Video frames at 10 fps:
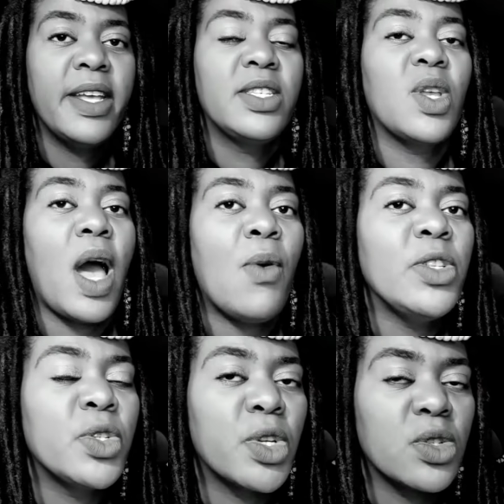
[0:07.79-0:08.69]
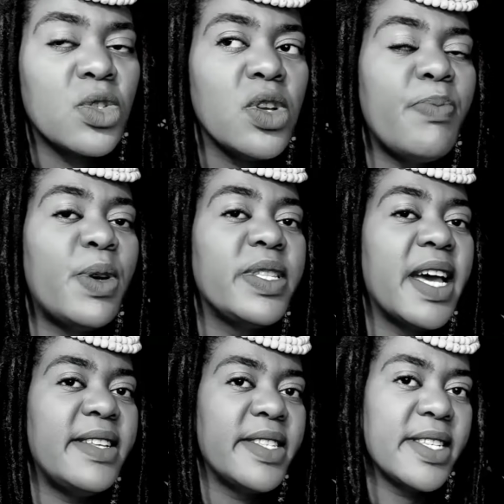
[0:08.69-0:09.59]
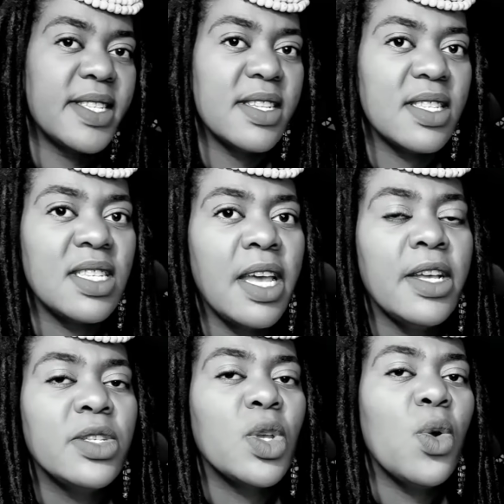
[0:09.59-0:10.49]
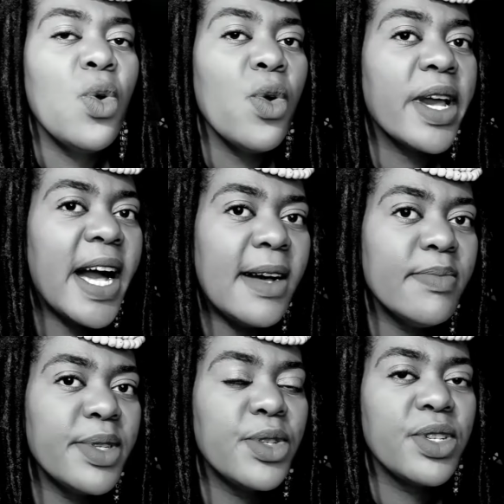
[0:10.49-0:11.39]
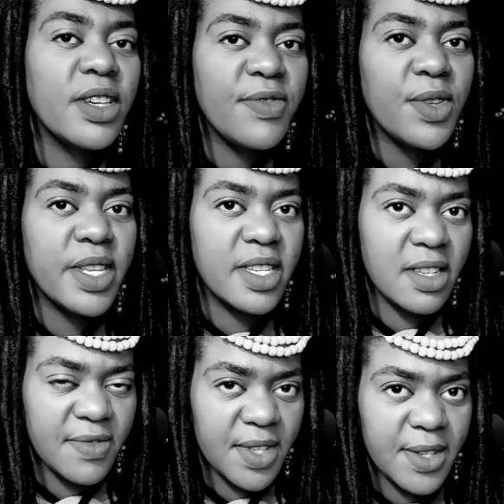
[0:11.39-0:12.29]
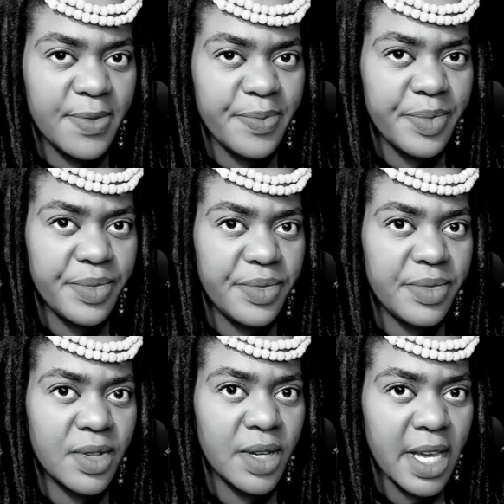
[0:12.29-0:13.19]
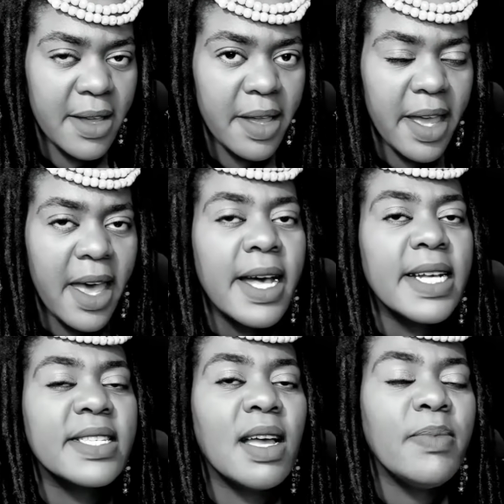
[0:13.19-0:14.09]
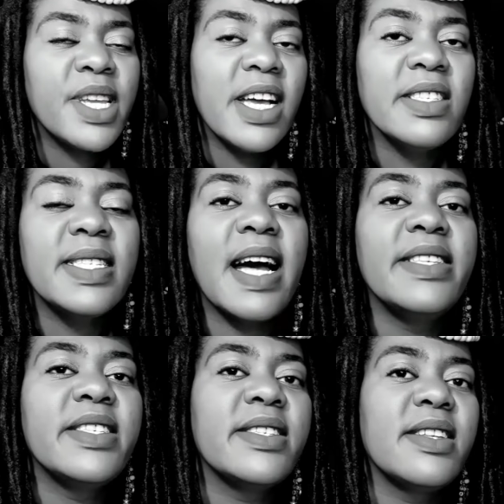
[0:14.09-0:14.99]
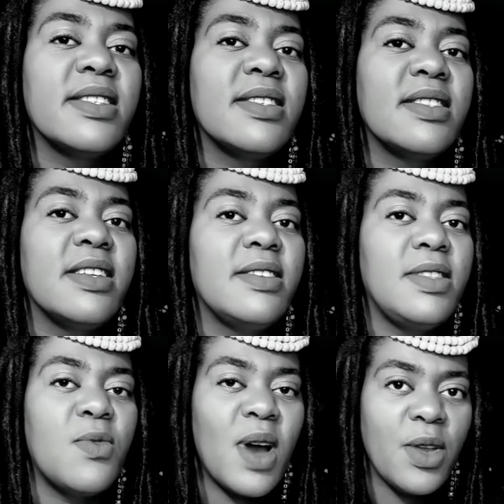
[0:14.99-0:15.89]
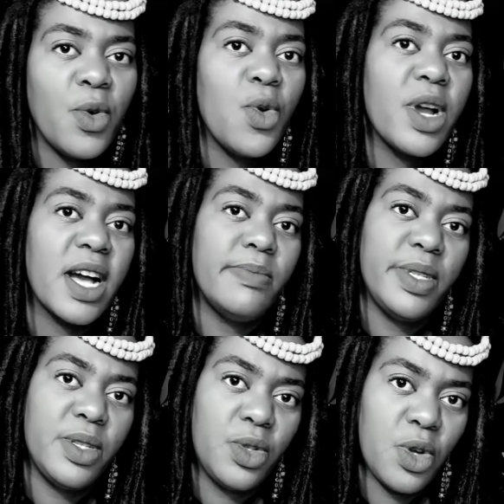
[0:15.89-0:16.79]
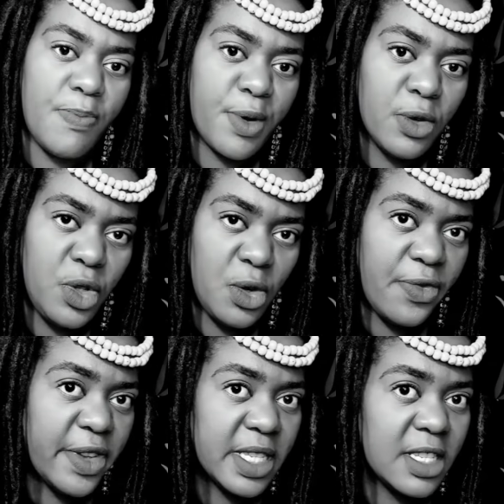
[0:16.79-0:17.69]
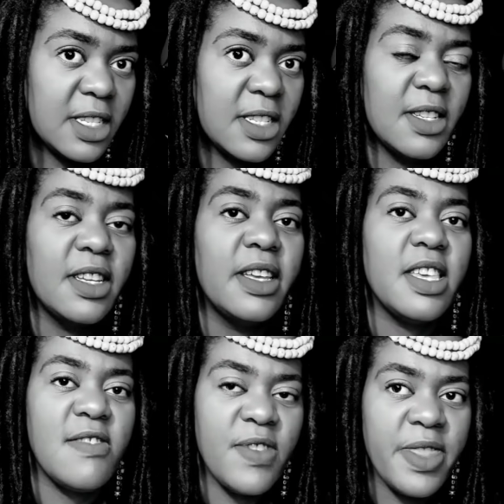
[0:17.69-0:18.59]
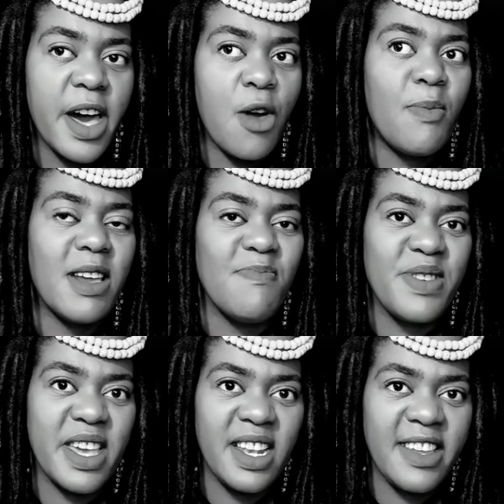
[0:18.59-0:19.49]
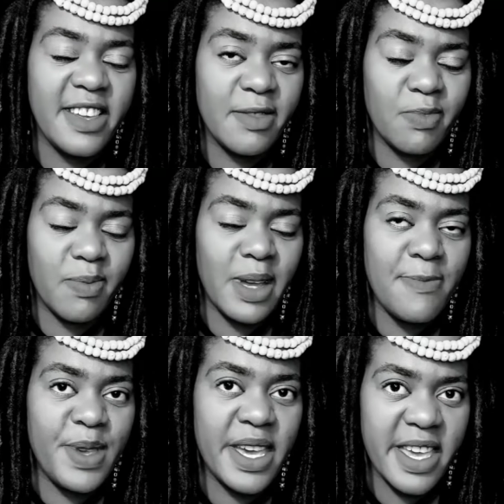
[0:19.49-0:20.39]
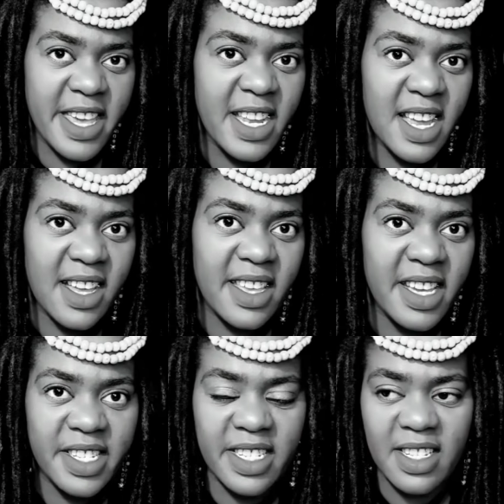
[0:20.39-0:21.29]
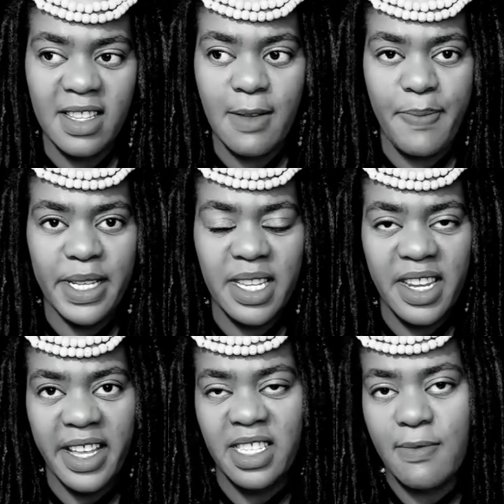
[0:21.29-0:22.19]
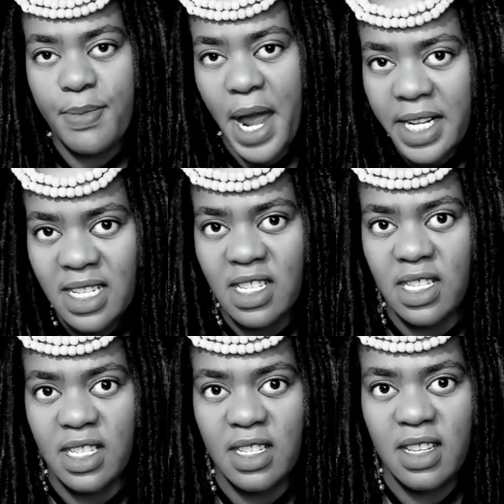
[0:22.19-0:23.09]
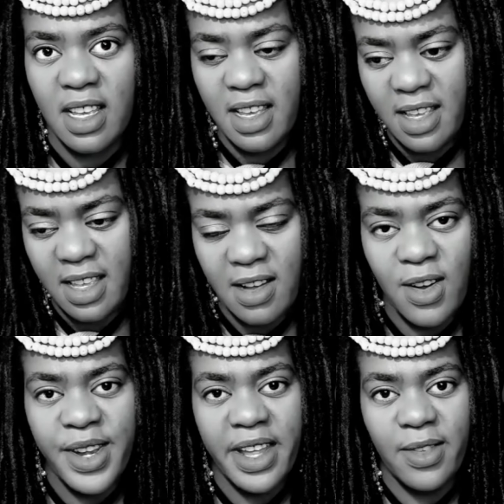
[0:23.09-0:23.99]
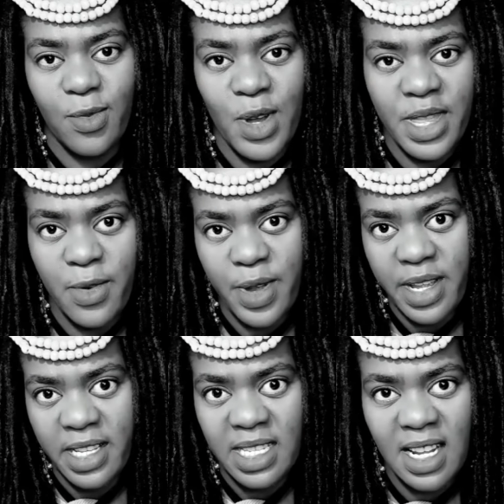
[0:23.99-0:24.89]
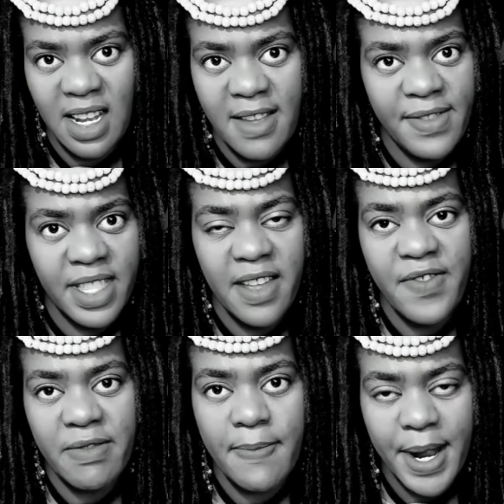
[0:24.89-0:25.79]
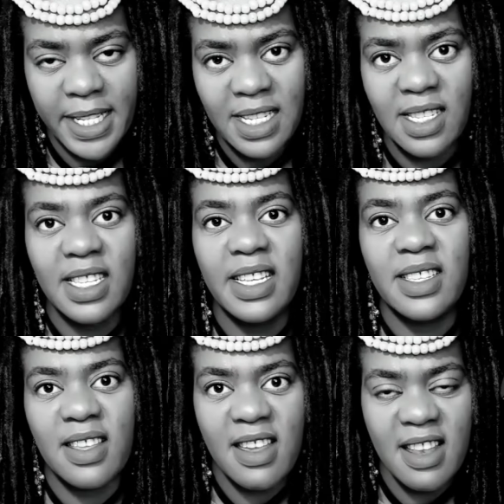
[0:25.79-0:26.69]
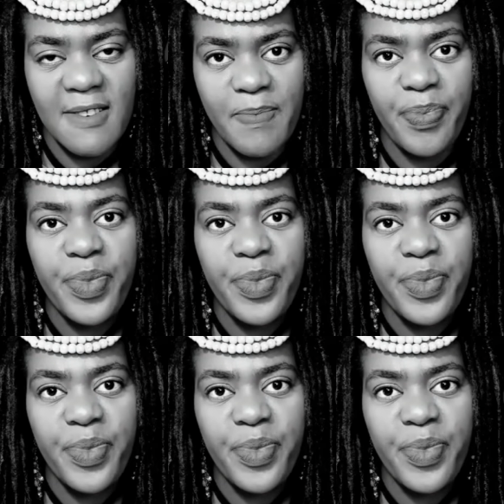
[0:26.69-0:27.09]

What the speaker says: So I want to talk to you about the ancestors. So who comes to give you the gifts? Okay? Sometimes the ancestors, the one who comes to approach you first, even though might be a healer, and the person hasn't practiced on when they were still living, they've never practiced as a healer.